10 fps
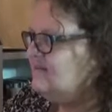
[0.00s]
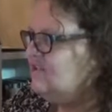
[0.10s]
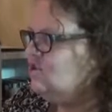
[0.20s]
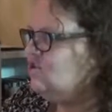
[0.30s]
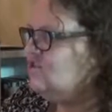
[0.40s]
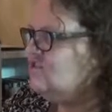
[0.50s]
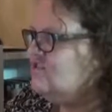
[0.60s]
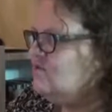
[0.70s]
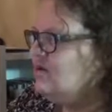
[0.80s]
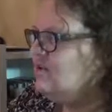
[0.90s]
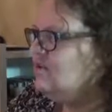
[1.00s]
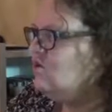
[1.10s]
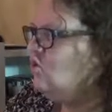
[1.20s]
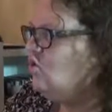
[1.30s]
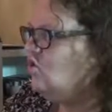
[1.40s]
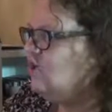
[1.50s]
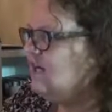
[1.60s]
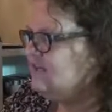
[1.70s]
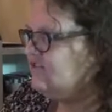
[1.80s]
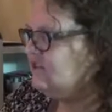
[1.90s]
There are also a whole
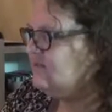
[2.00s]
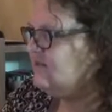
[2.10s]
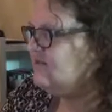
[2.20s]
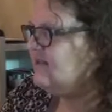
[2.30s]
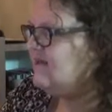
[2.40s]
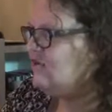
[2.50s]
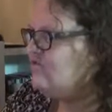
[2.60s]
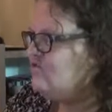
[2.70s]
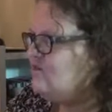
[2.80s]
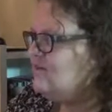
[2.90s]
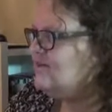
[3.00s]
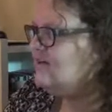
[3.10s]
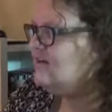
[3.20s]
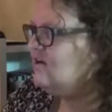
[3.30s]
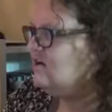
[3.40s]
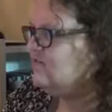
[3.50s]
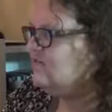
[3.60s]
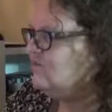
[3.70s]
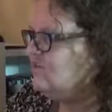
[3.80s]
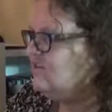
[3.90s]
lot of them, and they are frequently in
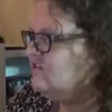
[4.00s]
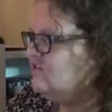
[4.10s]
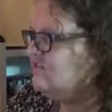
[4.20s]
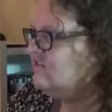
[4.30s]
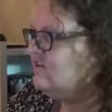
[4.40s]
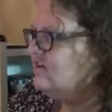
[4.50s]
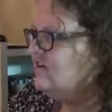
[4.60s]
conflict with each other.